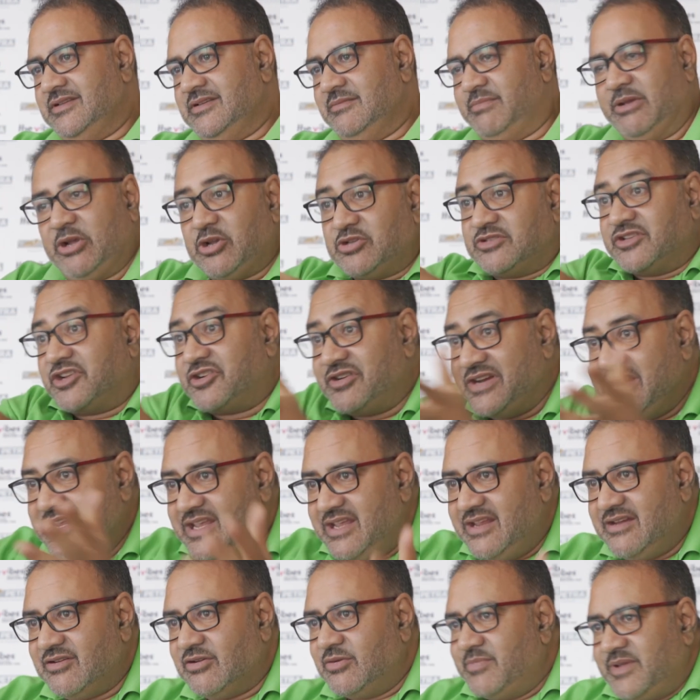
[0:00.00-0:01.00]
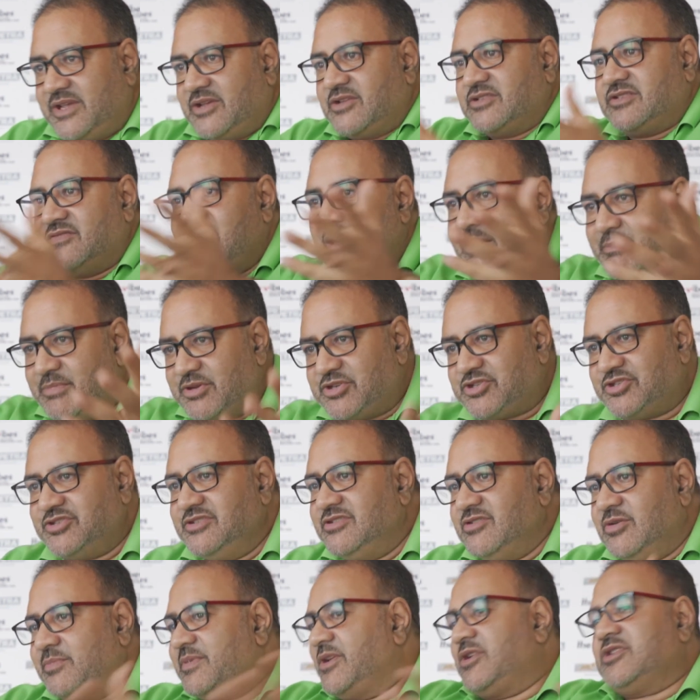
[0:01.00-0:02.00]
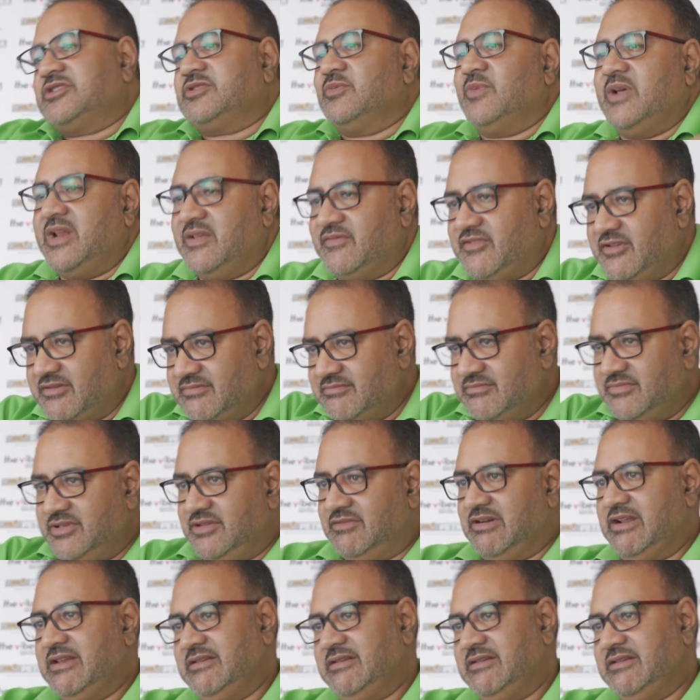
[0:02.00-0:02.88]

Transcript: because of greed or because of ambition or because of whatever. You're right?